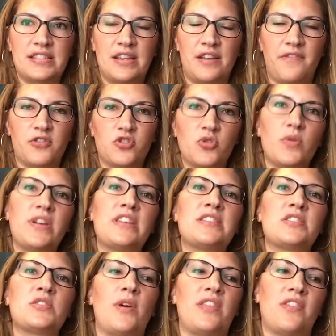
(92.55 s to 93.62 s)
safer choice,
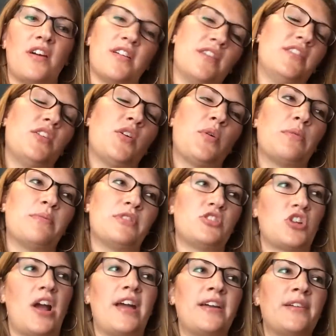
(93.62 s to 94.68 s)
so I thought, you know, I'm going
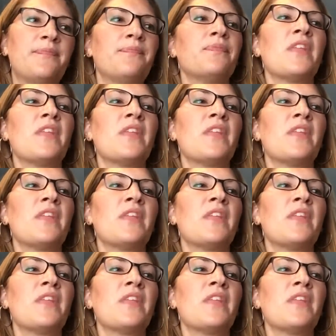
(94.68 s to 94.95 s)
to try it.